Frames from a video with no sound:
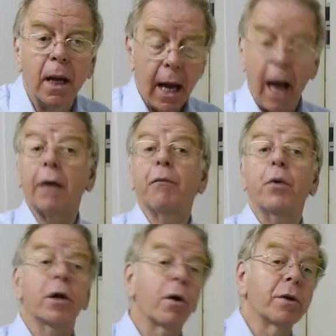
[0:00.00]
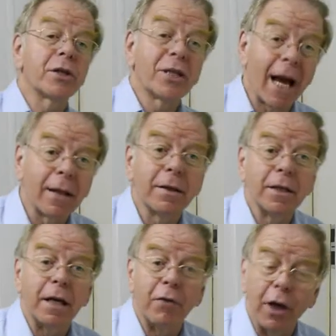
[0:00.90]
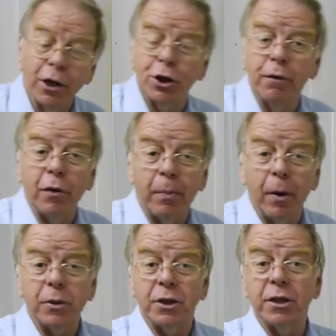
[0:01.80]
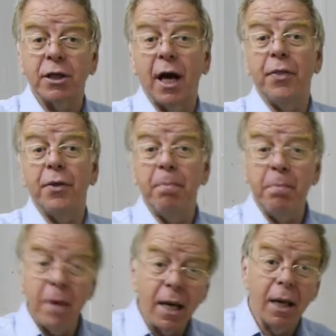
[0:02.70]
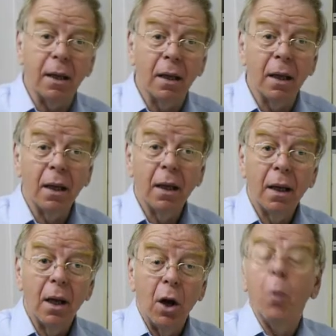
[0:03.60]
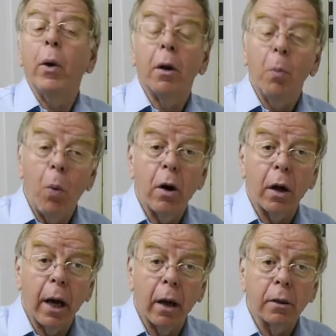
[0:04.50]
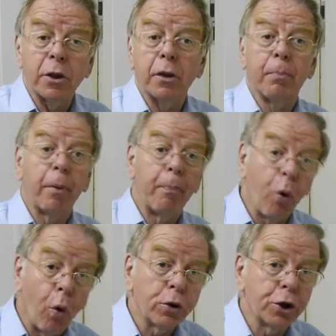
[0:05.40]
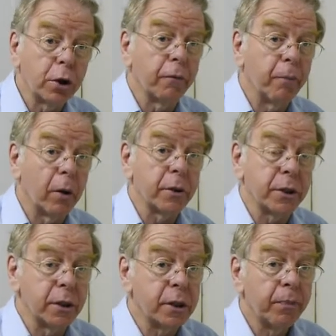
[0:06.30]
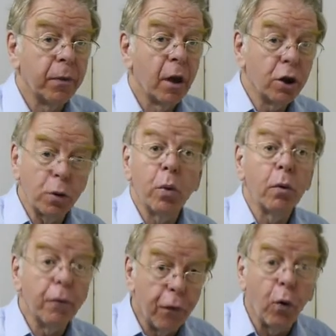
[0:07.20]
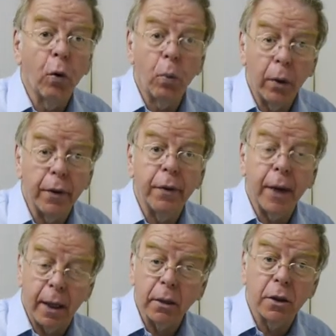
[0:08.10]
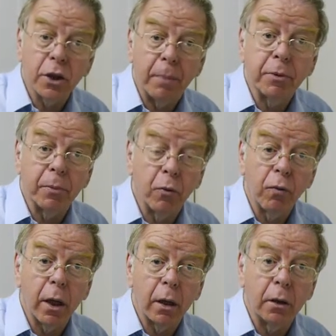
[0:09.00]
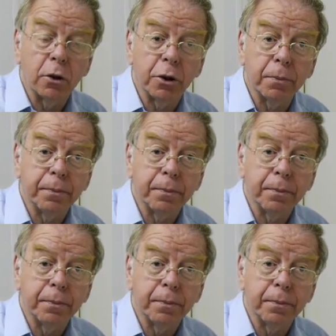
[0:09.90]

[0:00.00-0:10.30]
And if we know the standard deviation of the boxes and the mean, we can work out the proportion of boxes that will fall within that acceptable range.